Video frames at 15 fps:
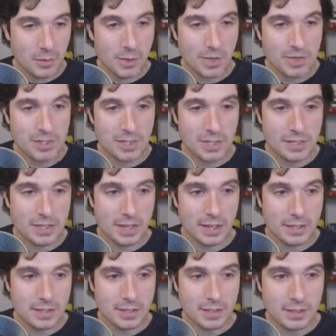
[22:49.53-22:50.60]
we can see it
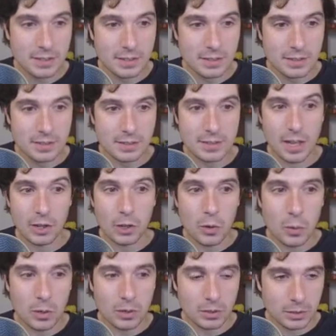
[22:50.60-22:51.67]
says hello
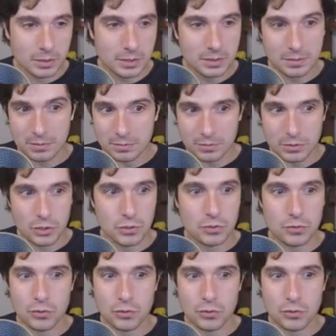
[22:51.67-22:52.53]
world, just